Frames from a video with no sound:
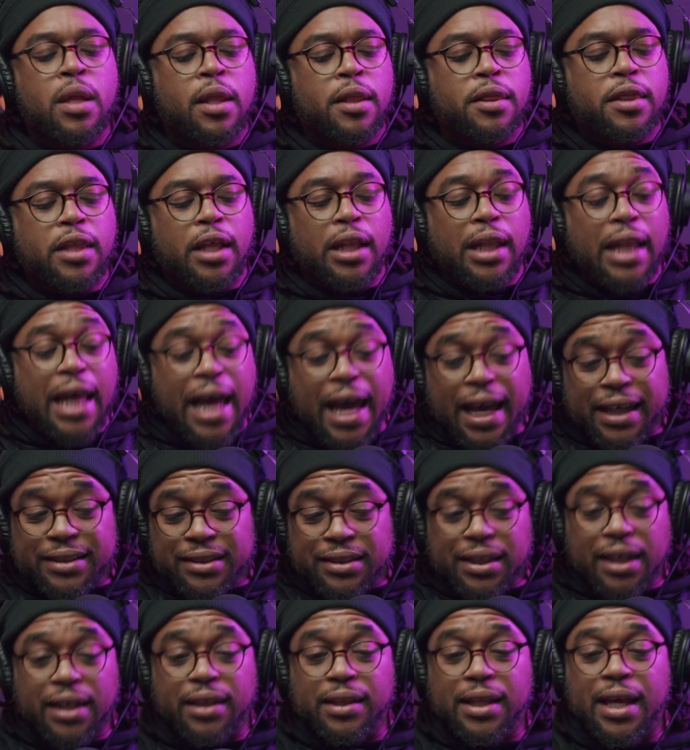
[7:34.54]
The last
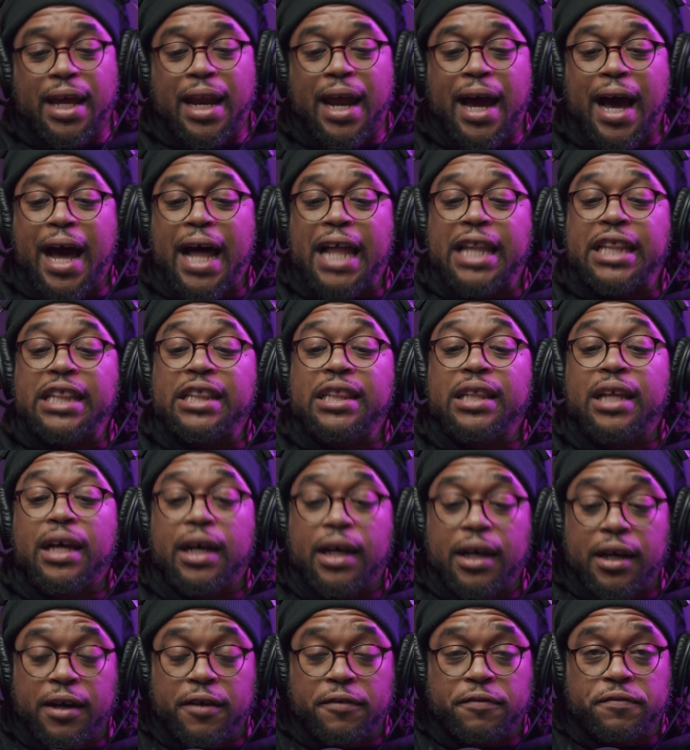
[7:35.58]
thing that I
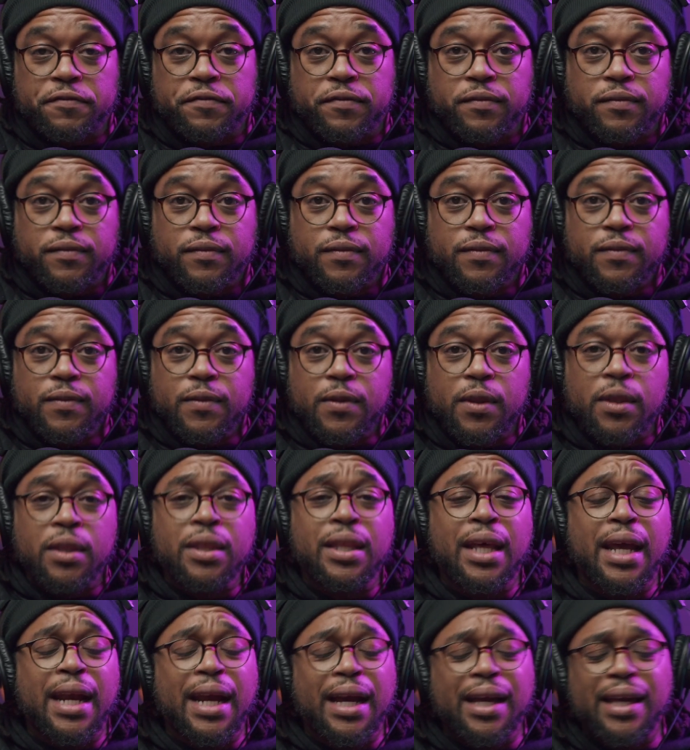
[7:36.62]
love
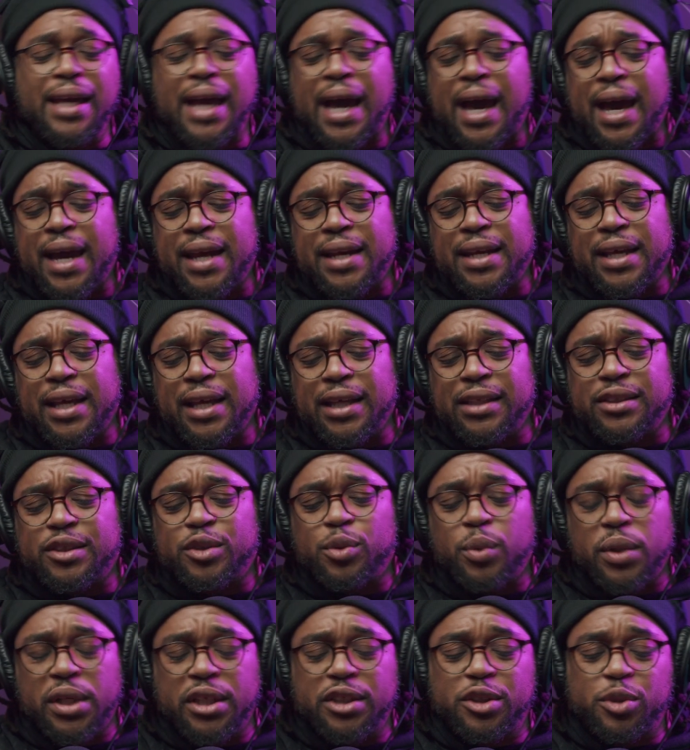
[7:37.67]
that I got in
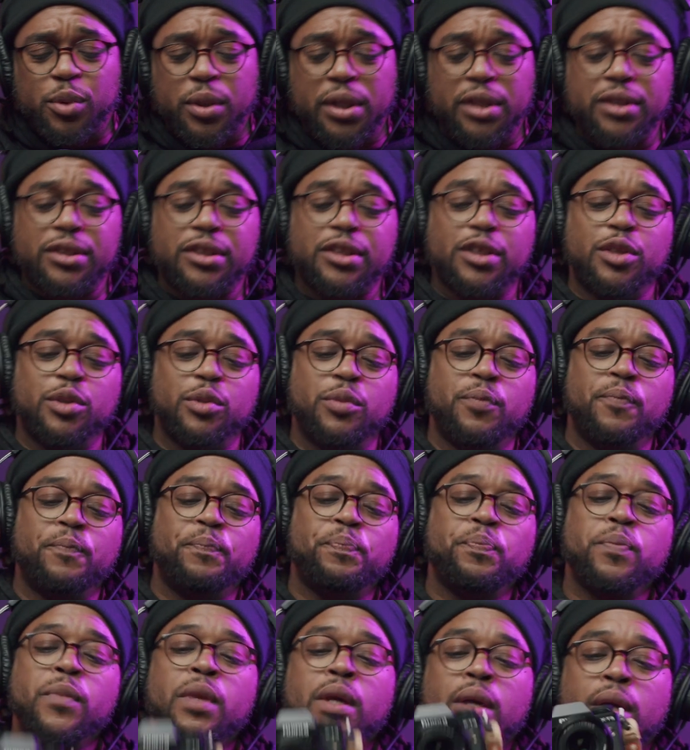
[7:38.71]
2022
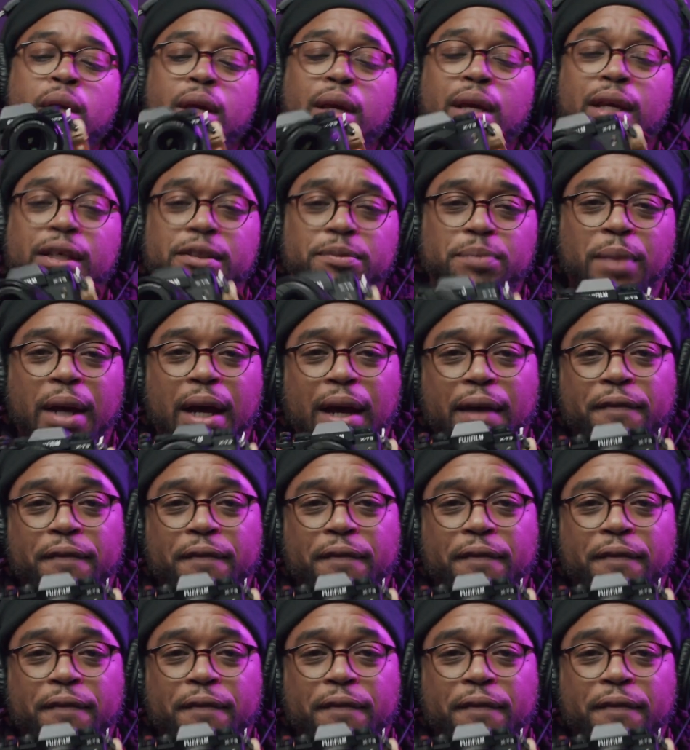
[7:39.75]
is my